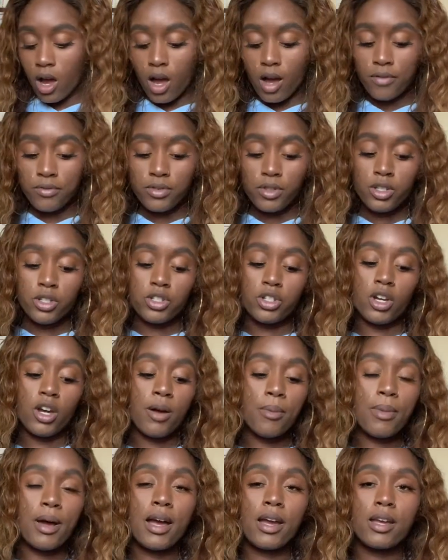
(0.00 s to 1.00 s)
off the
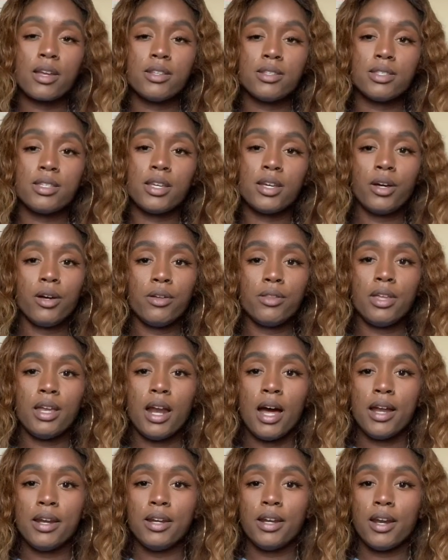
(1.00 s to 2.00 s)
jump, I can tell
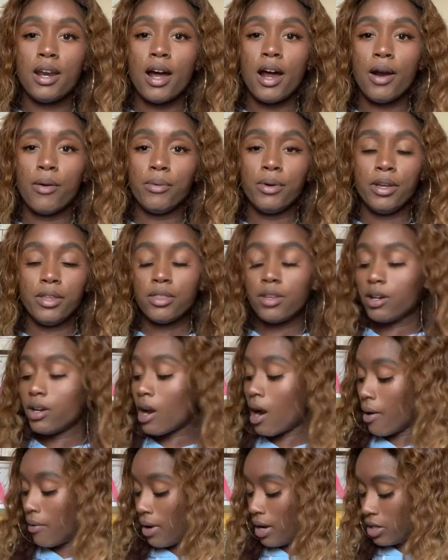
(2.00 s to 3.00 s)
that I did not read the
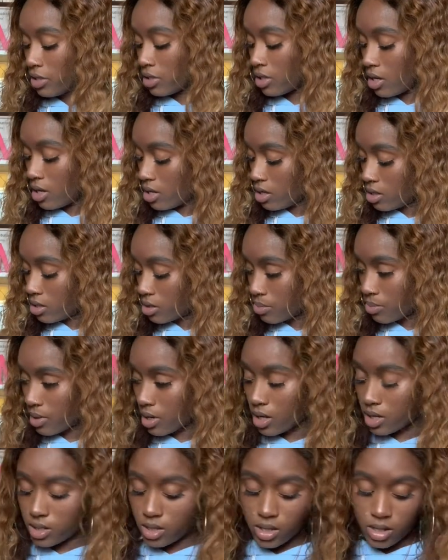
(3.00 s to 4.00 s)
directions
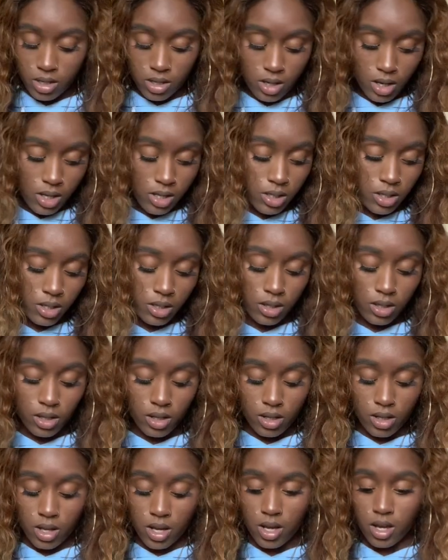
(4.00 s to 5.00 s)
because it doesn't
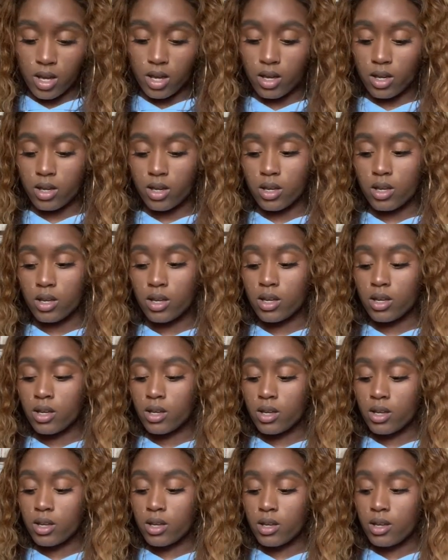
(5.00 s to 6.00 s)
look like
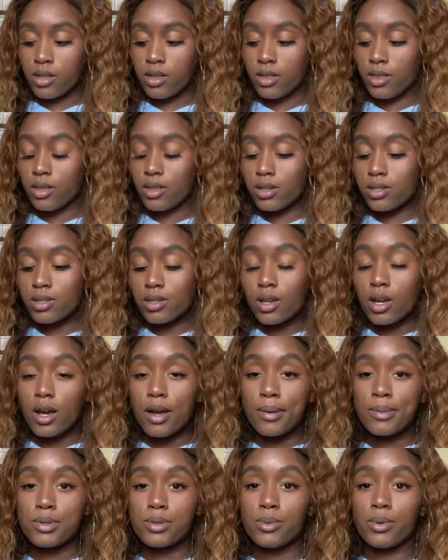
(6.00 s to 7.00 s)
this
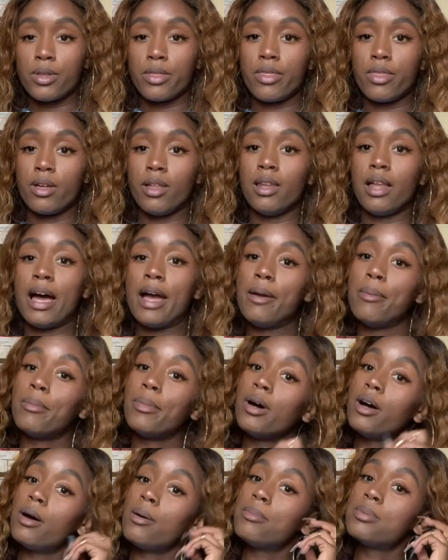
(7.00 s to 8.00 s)
comes with the light
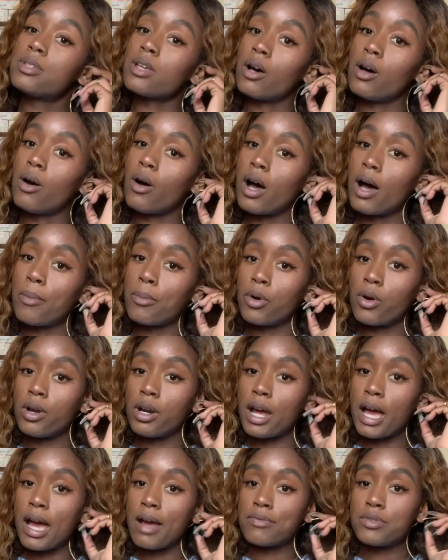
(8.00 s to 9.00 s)
bulb. So I'm
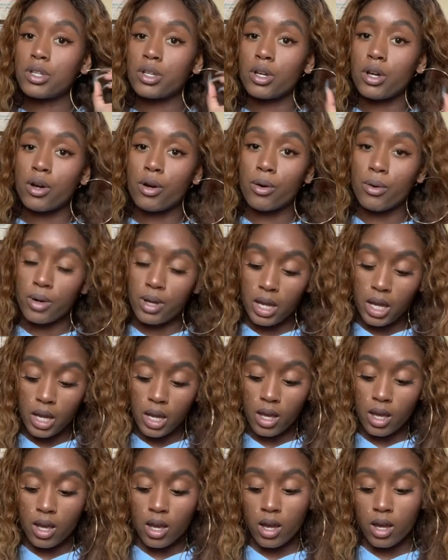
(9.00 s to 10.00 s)
going to have to go
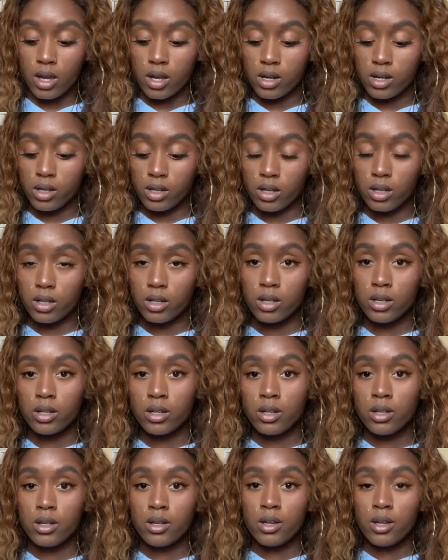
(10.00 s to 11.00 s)
and uh,
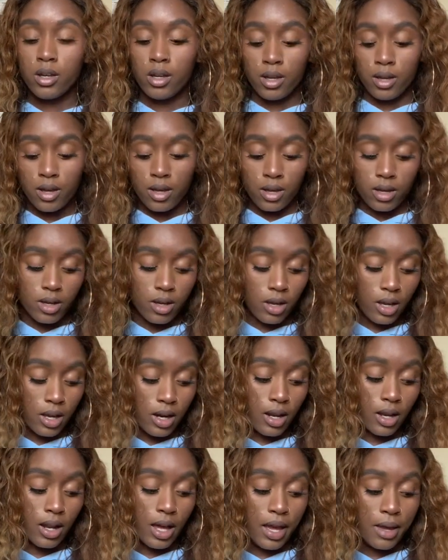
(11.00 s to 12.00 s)

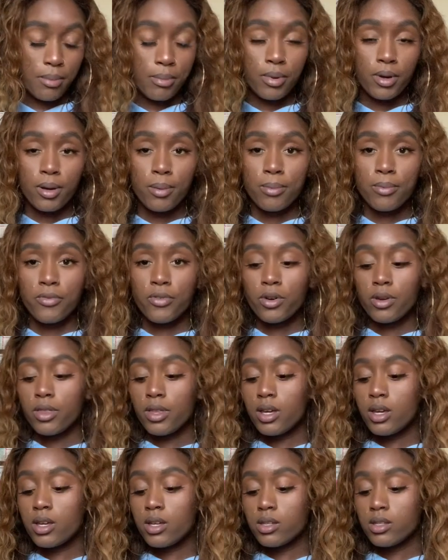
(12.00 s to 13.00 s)
get a light bulb for
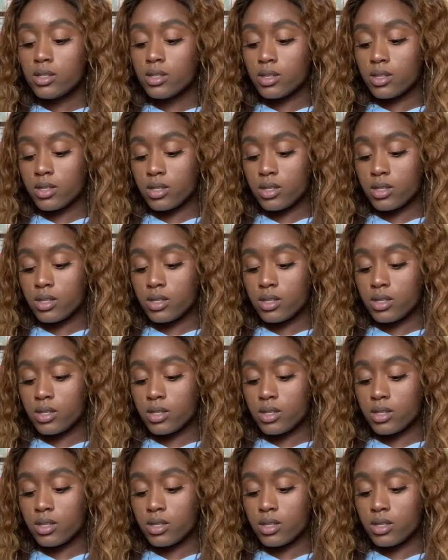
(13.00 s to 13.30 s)
this.